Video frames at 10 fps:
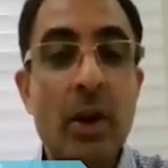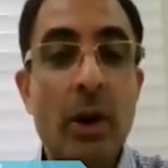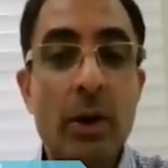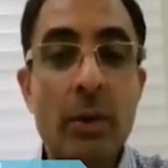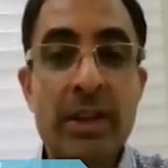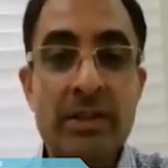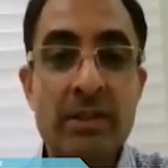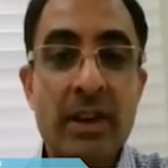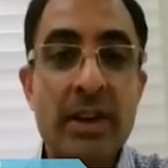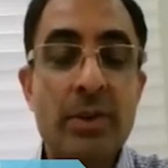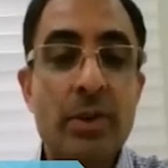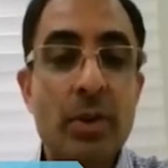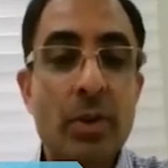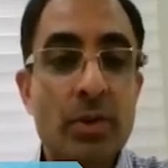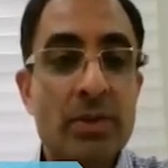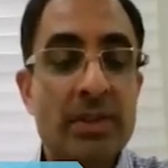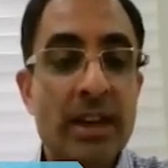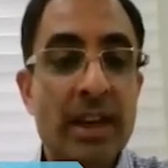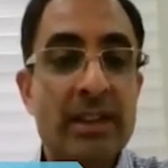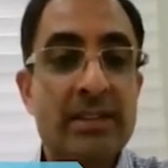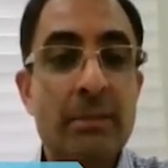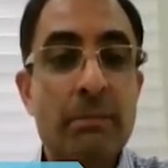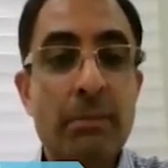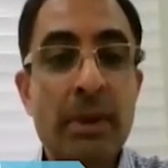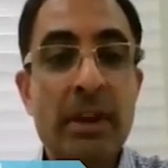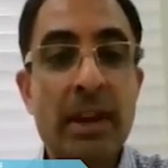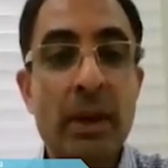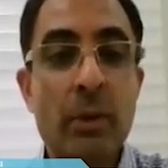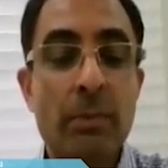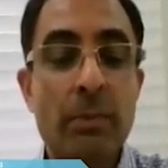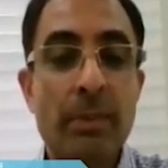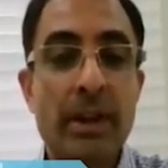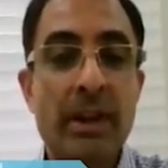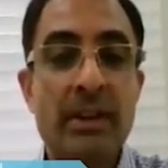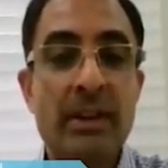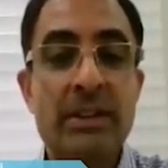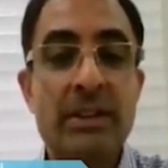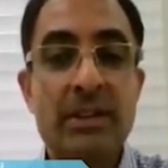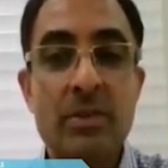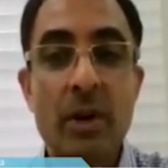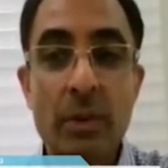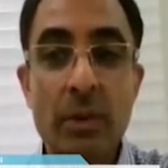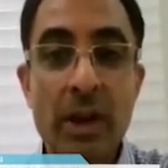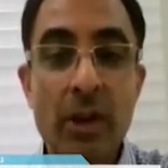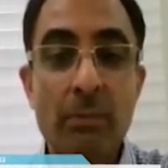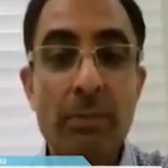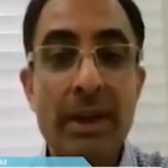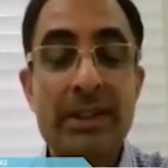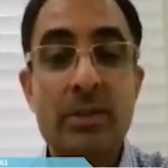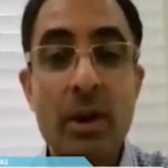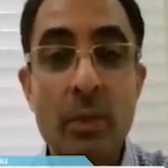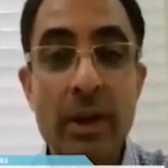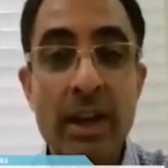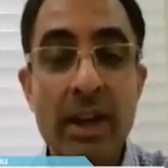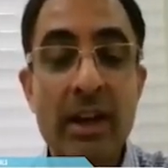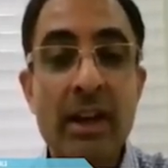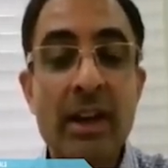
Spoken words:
always try to use a simple equipment which is not very complex, not very